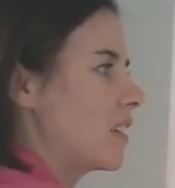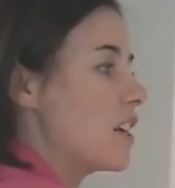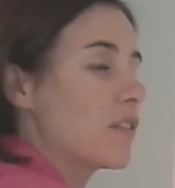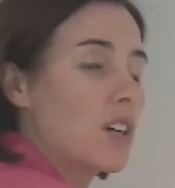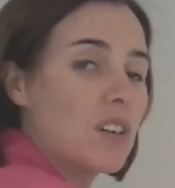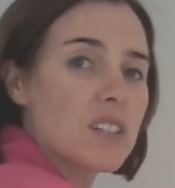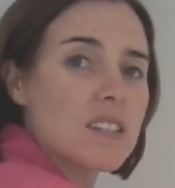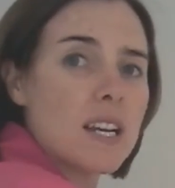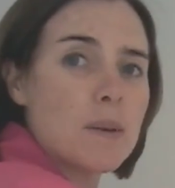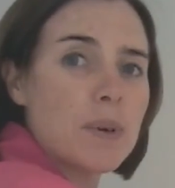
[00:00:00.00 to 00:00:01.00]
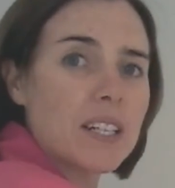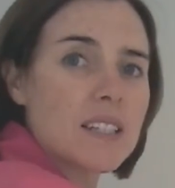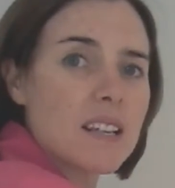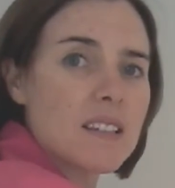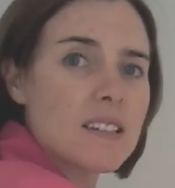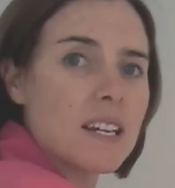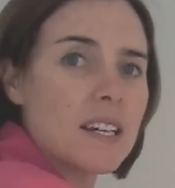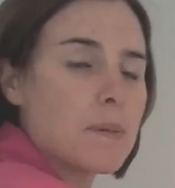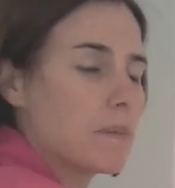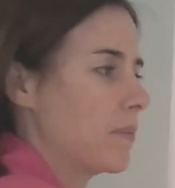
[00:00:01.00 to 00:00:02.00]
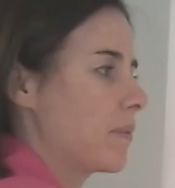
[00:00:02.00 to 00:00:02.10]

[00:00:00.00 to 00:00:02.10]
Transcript: Now, of course, our brackets are the same.